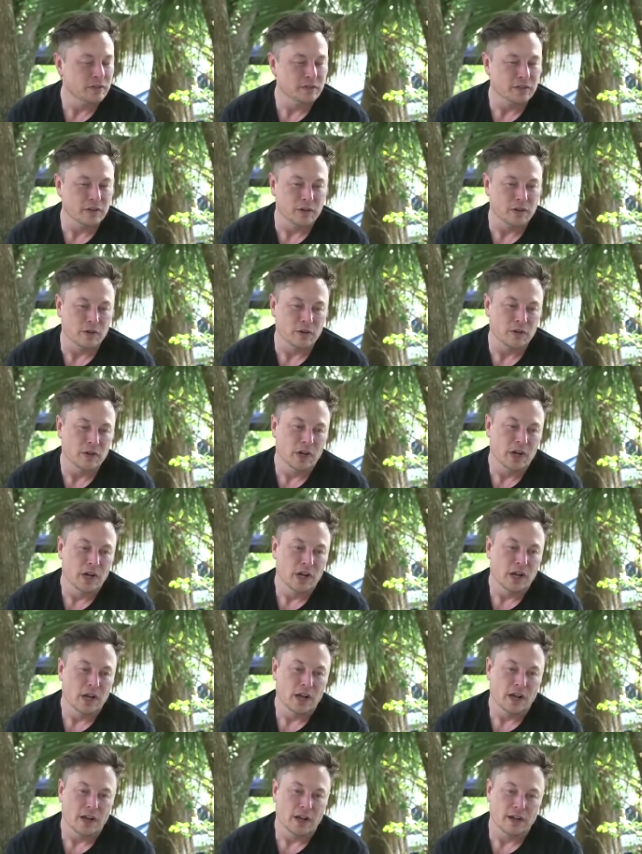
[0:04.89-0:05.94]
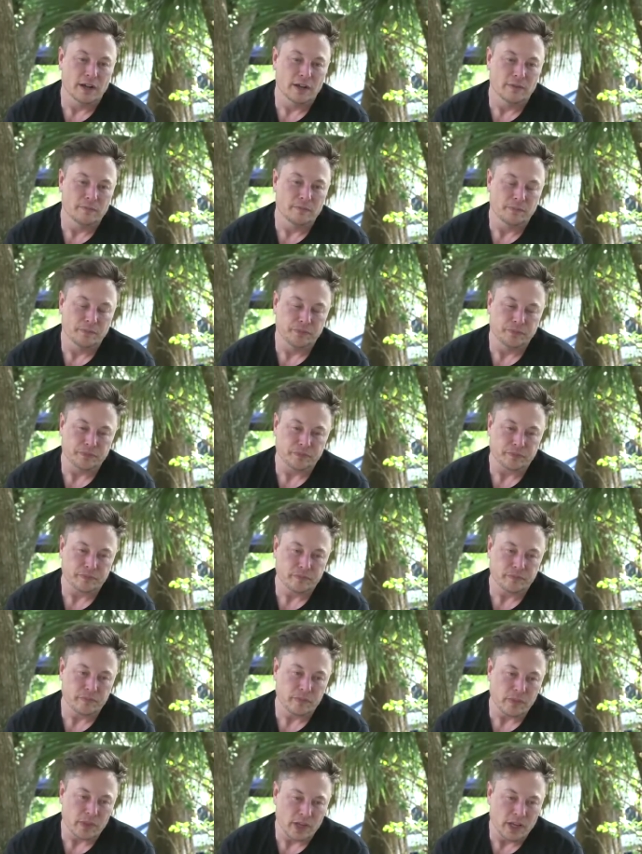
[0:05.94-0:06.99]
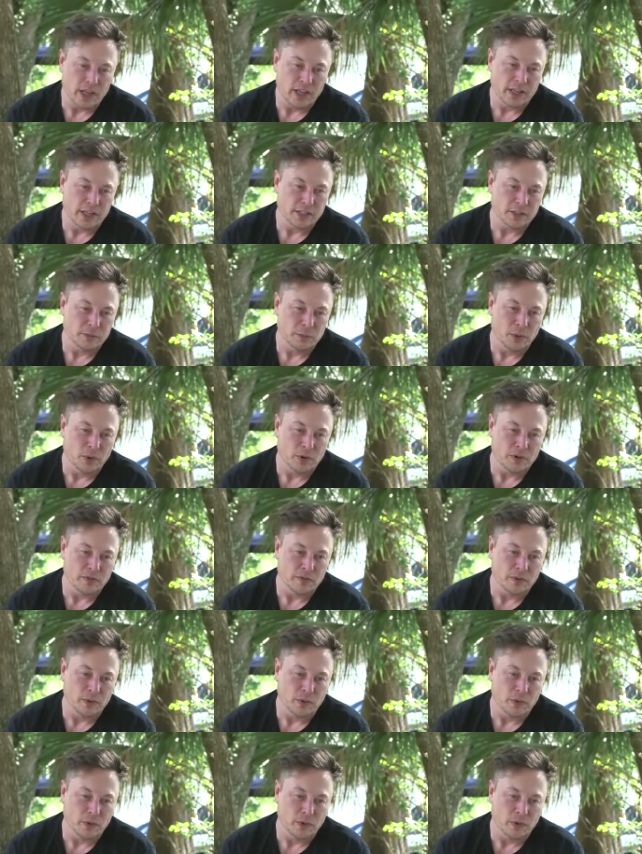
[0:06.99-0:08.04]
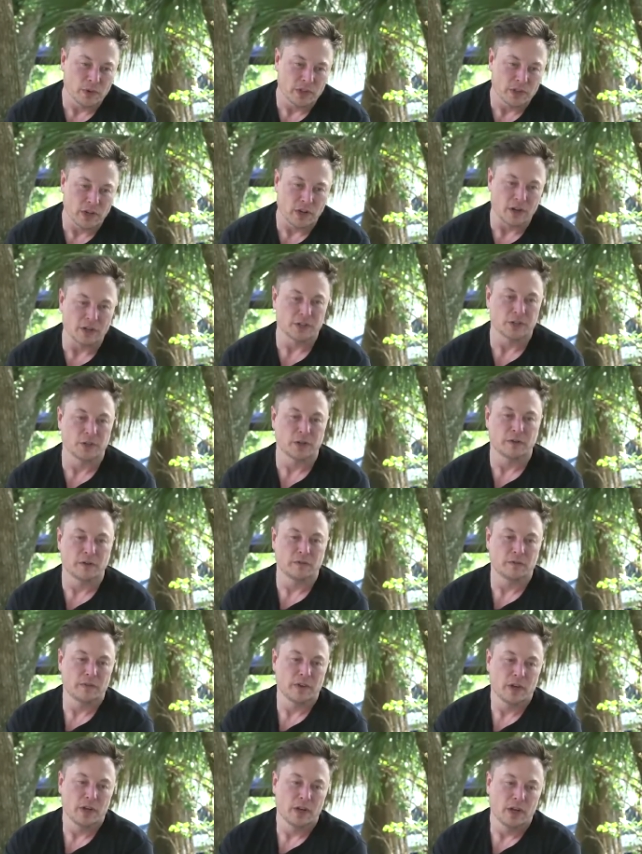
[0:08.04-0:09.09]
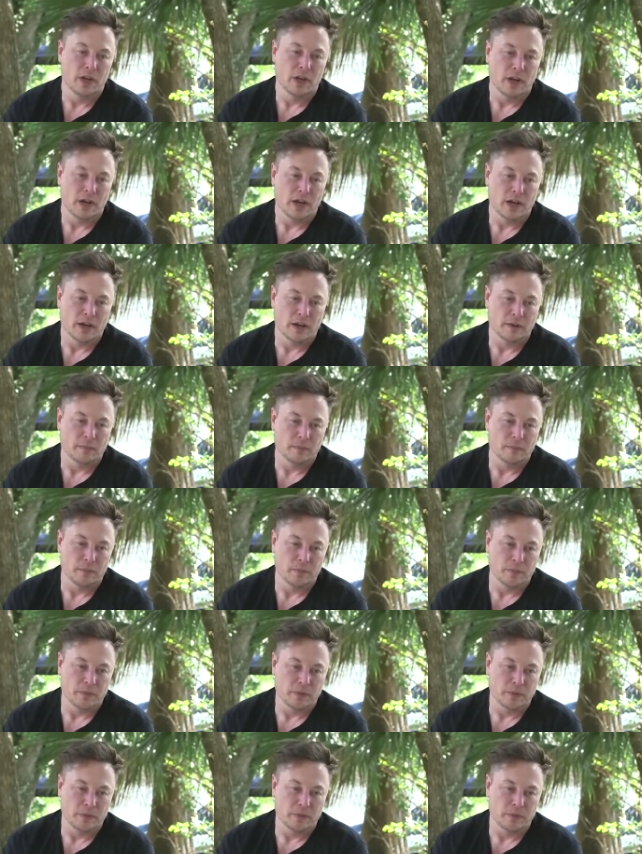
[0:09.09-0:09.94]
So uh, I think it's important for the long-term uh,